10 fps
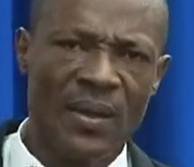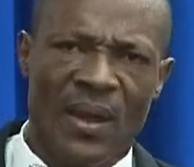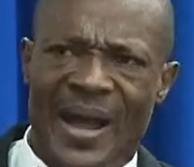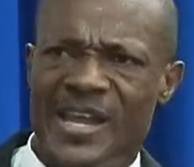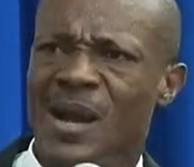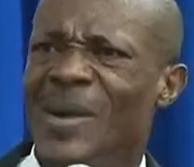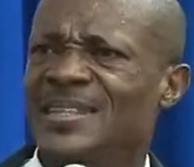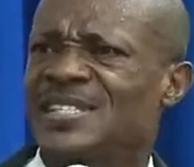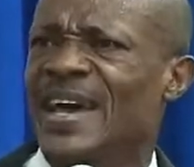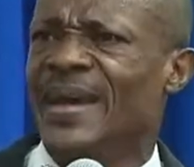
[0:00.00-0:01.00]
A young man
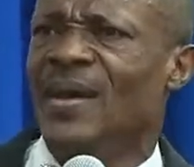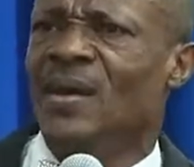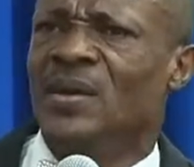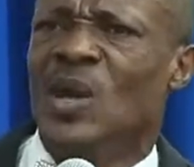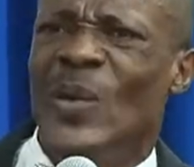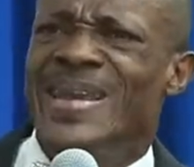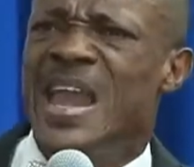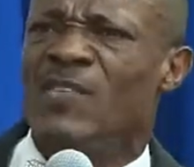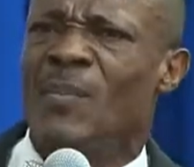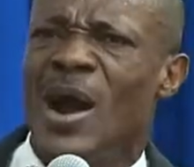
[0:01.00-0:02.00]
said, he will
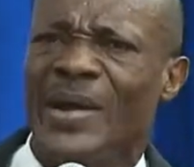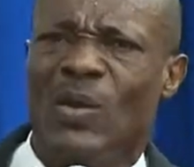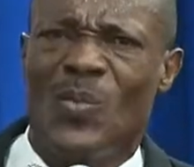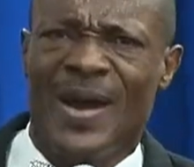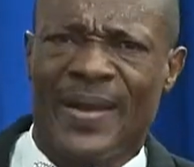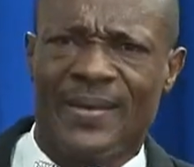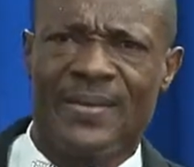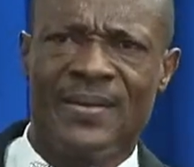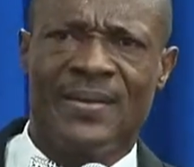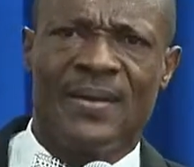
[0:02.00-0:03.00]
never marry a woman,
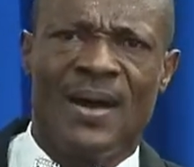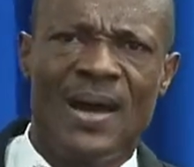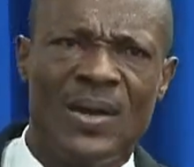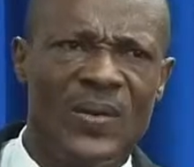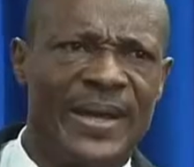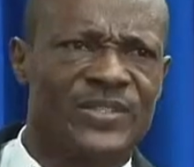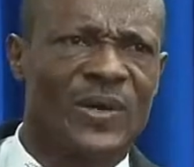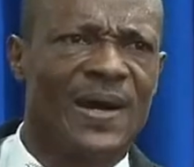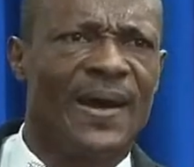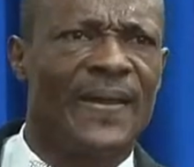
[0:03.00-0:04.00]
hallelujah to
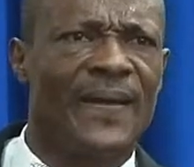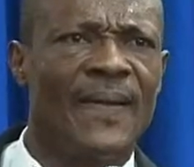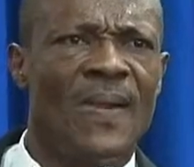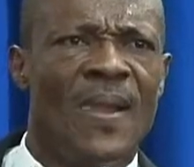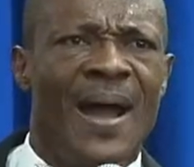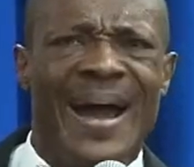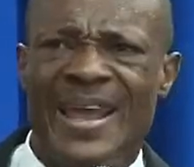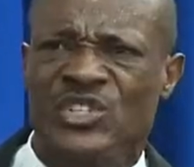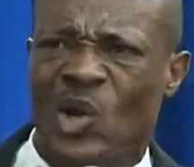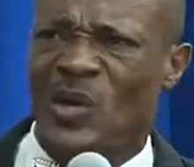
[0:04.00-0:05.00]
God,
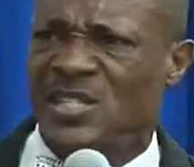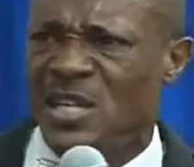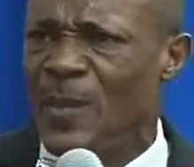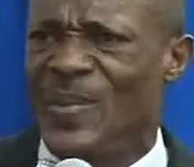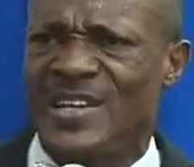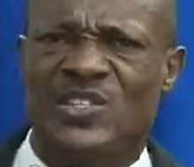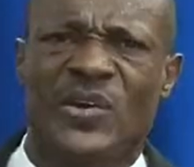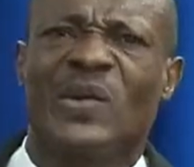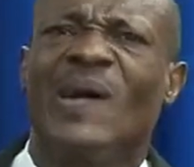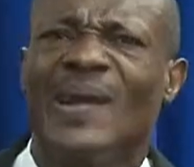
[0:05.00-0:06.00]
unless she go sleep in a
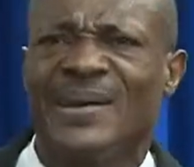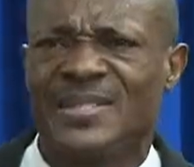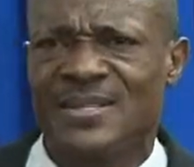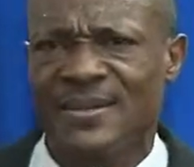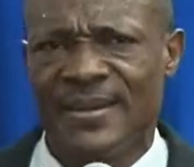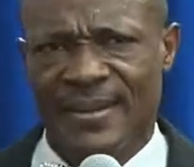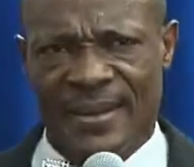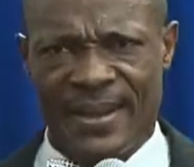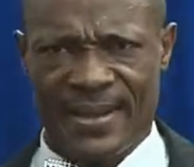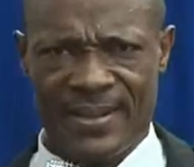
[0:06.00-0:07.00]
certain colors.
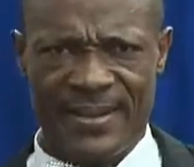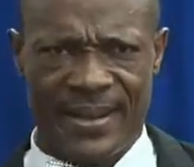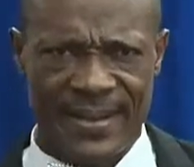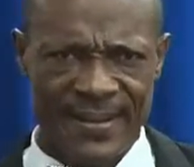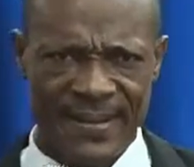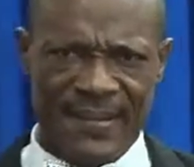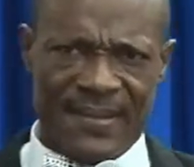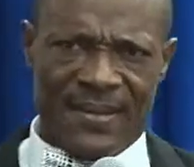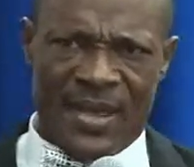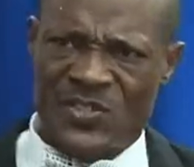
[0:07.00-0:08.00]
Hallelujah.
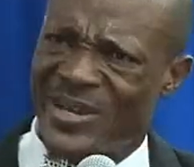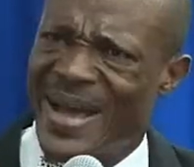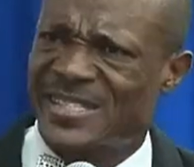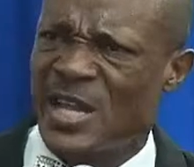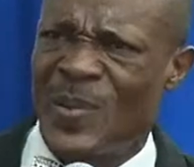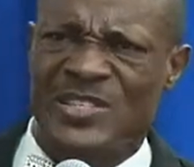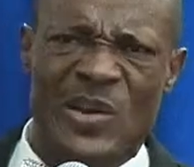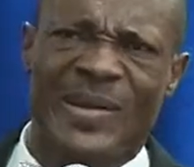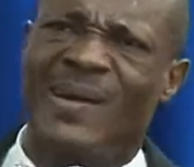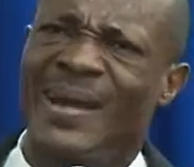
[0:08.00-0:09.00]
If she not sleep in a
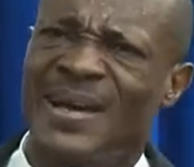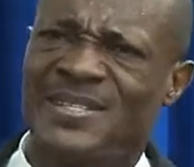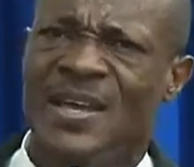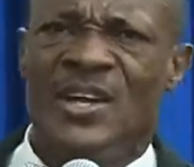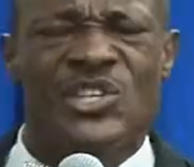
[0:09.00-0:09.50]
certain colors, she